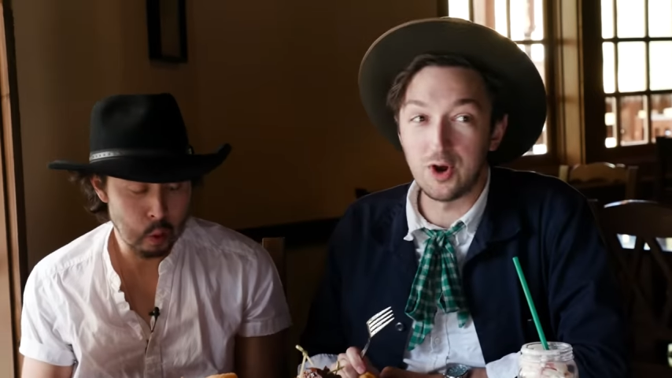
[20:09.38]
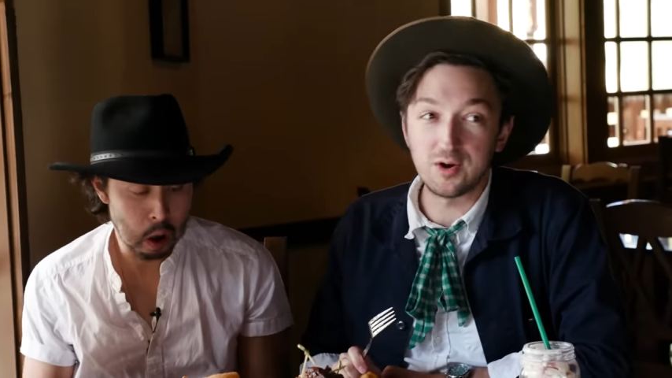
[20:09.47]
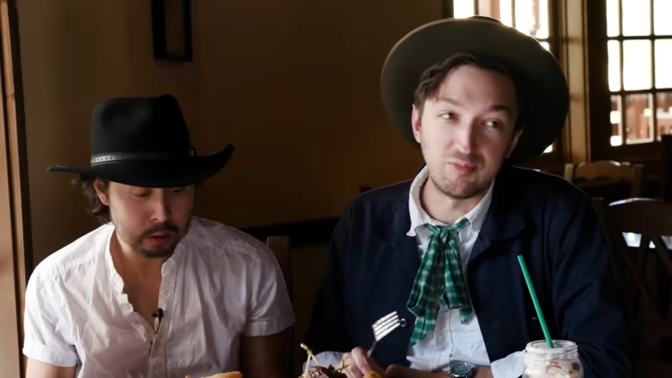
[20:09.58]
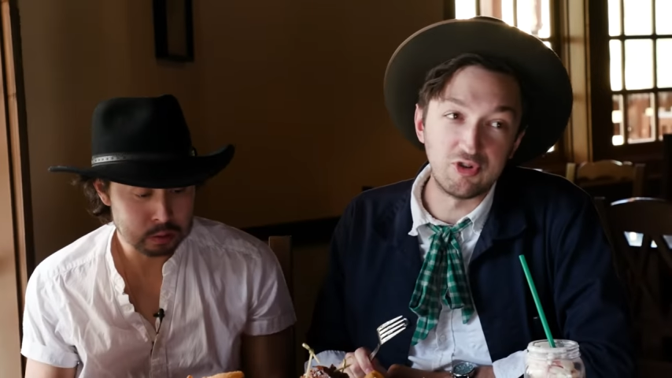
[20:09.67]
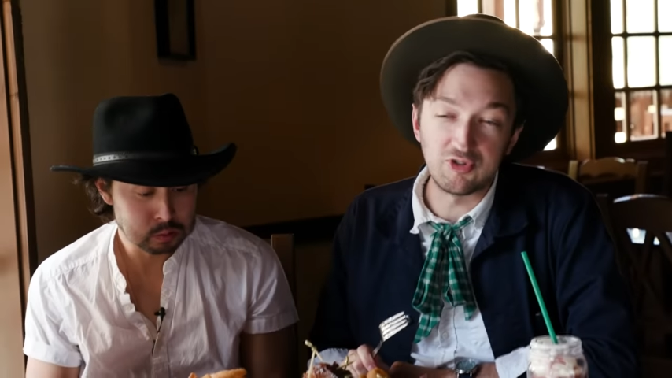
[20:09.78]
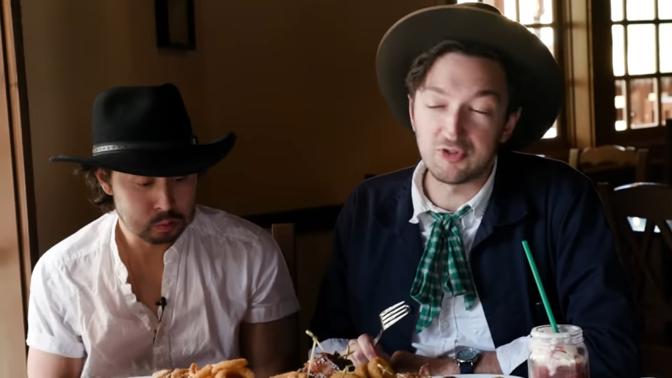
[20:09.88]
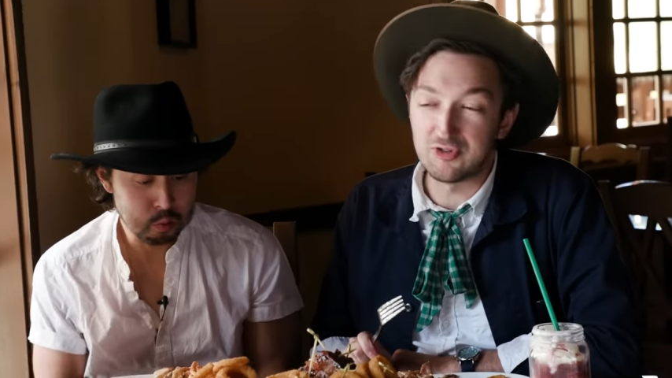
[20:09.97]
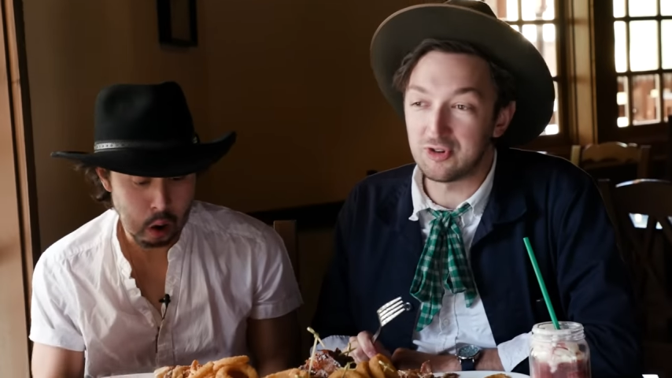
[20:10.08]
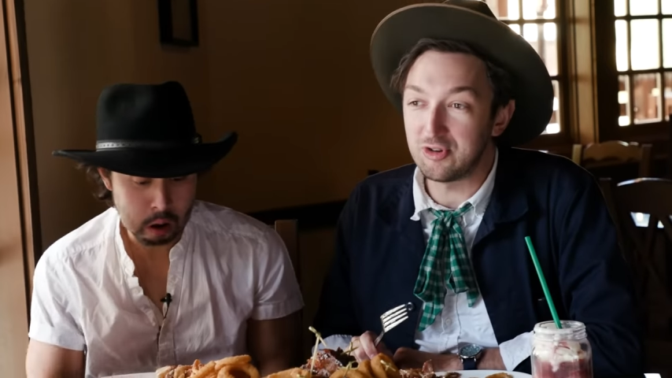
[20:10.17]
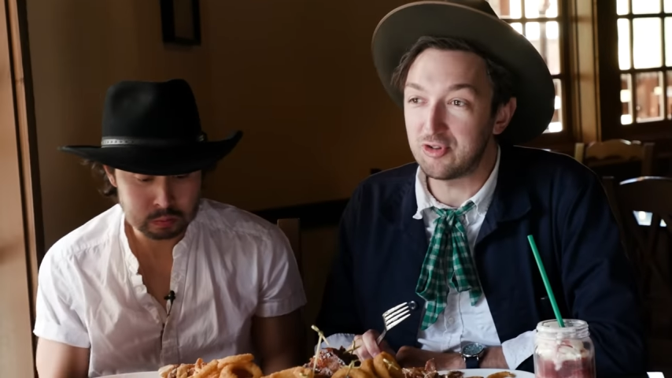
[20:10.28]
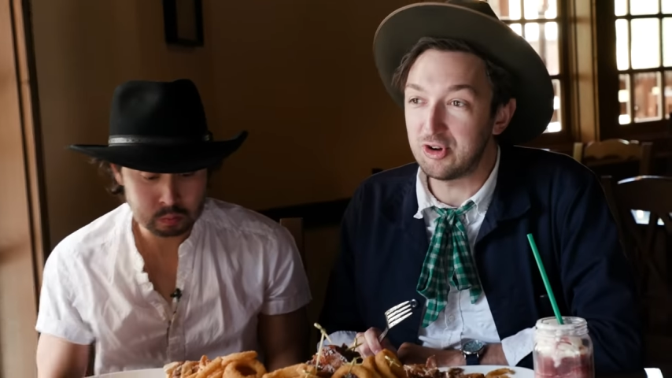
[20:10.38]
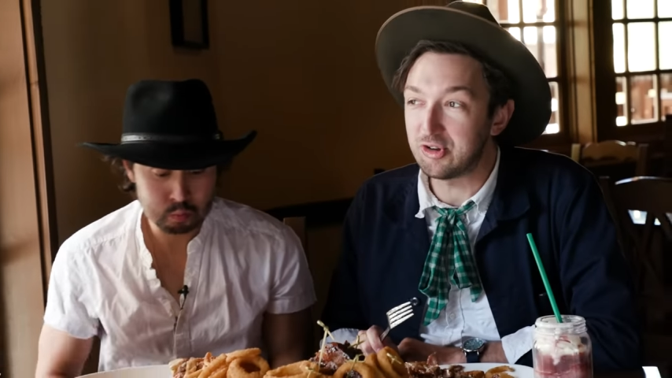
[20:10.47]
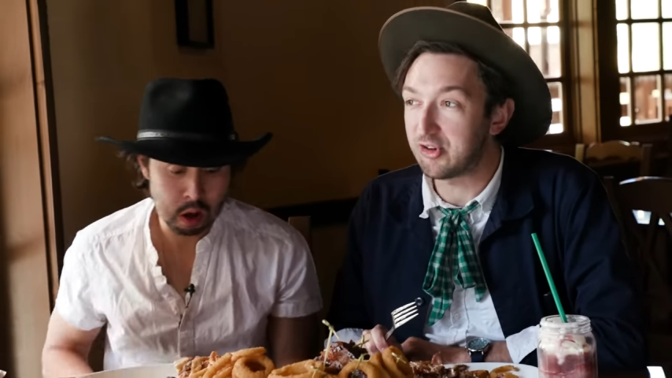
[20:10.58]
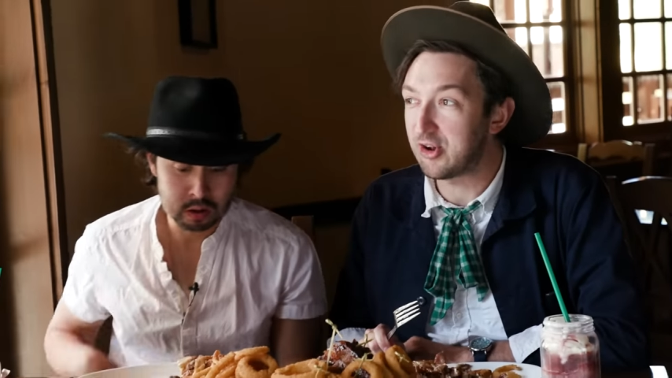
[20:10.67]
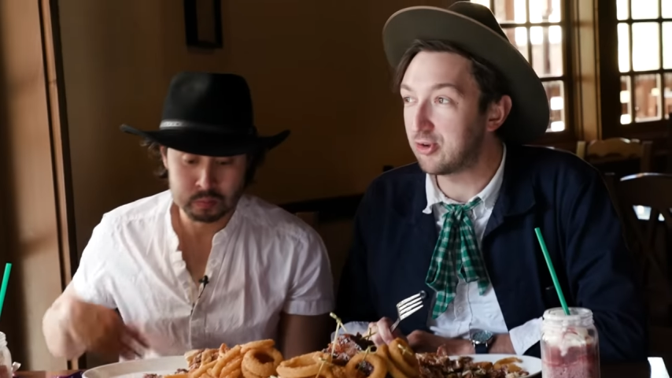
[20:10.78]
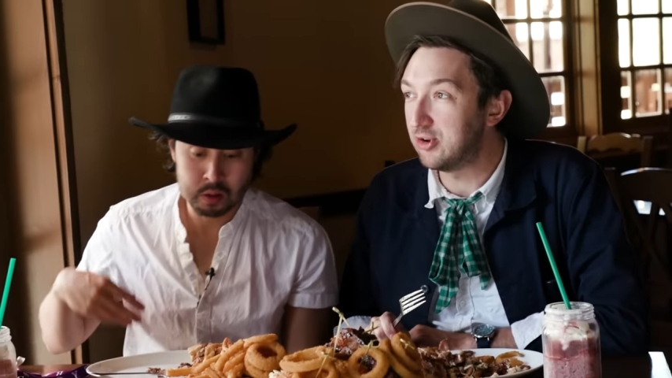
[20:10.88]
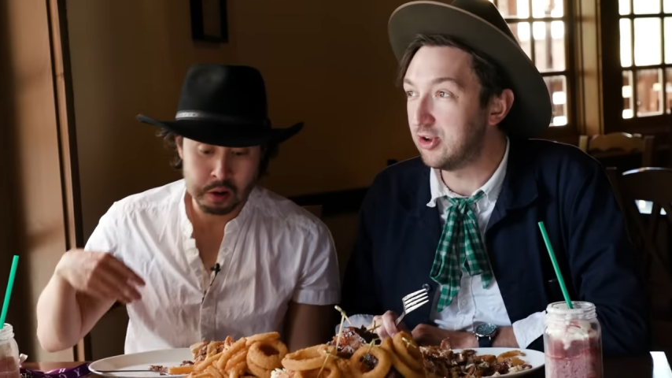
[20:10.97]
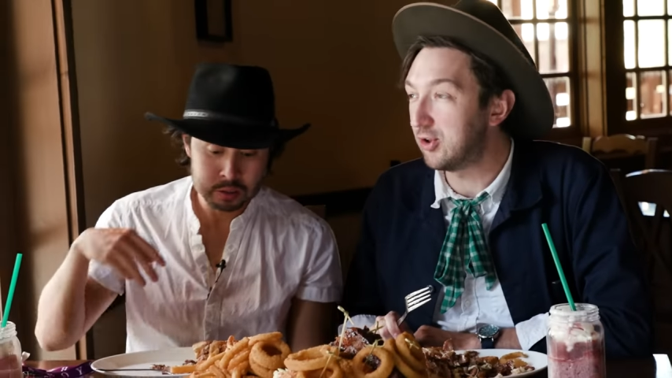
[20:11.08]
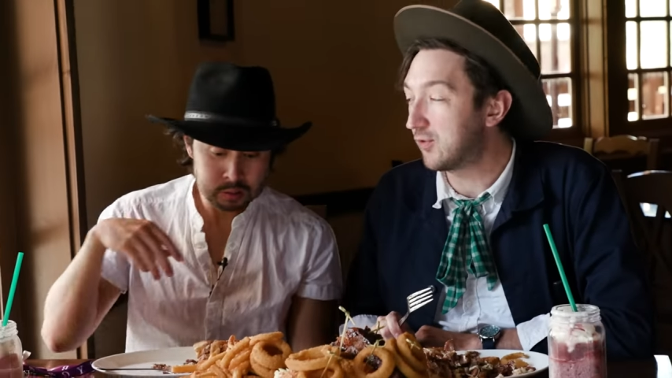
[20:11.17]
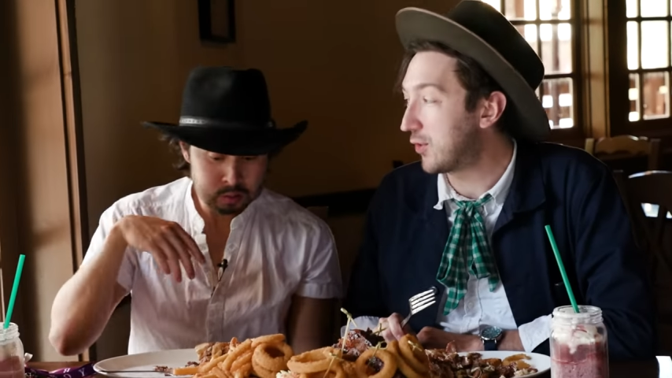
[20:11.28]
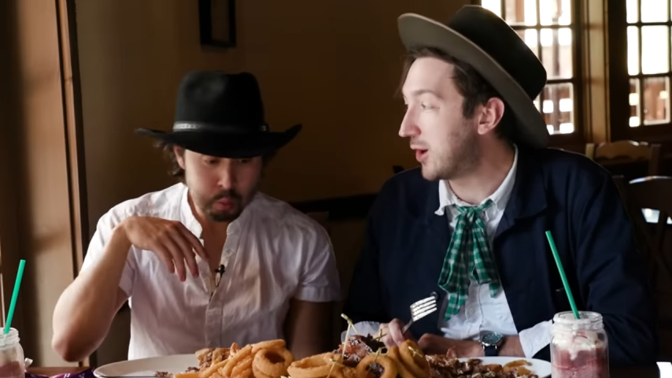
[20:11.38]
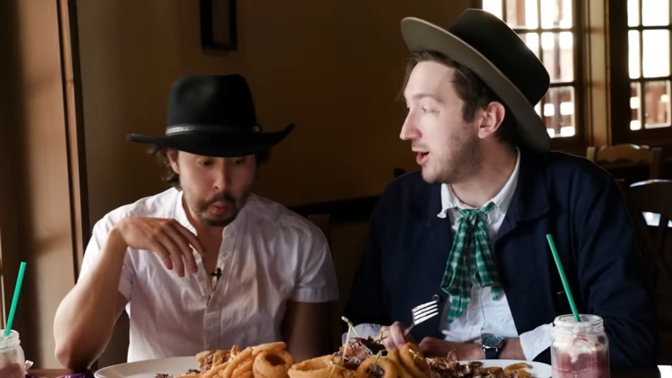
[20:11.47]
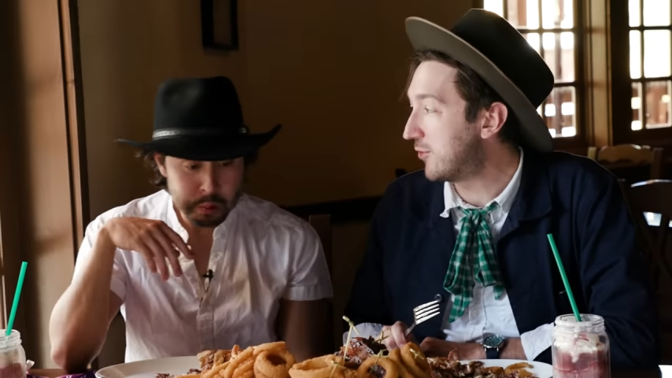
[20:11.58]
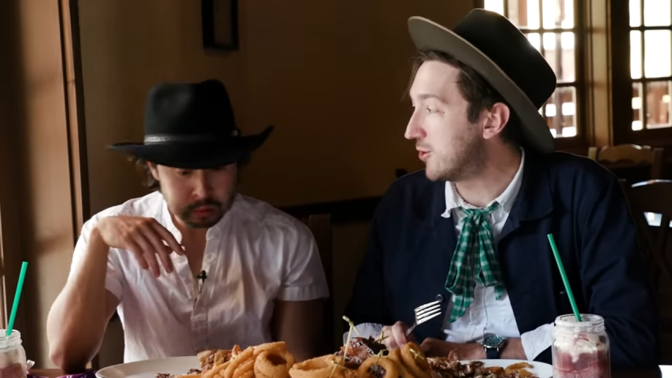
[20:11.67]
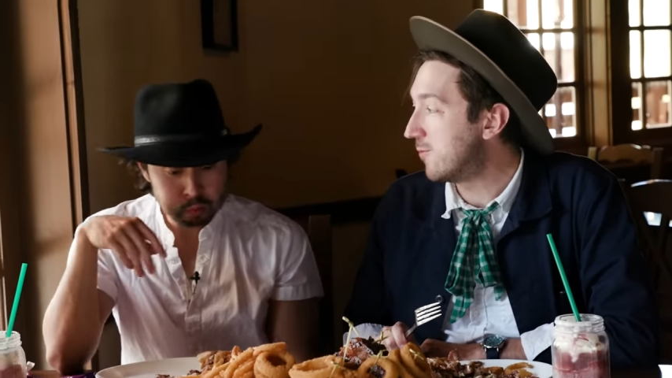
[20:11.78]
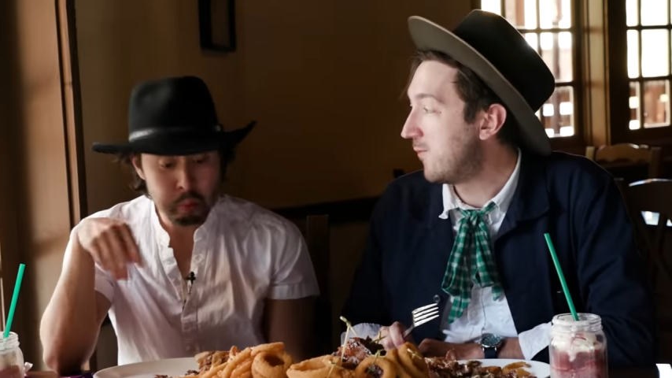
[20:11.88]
Speaker 1: yum, this is delicious. I could eat this forever.